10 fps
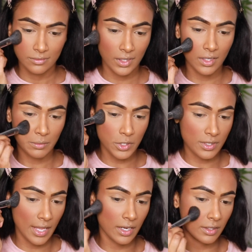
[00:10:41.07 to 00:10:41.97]
And I'm just
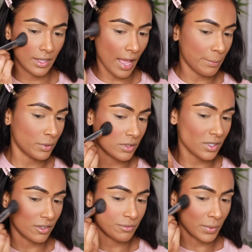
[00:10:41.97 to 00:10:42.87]
hitting the apples
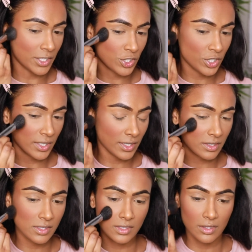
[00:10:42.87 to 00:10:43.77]
of my
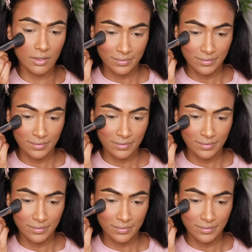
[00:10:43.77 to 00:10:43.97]
cheeks.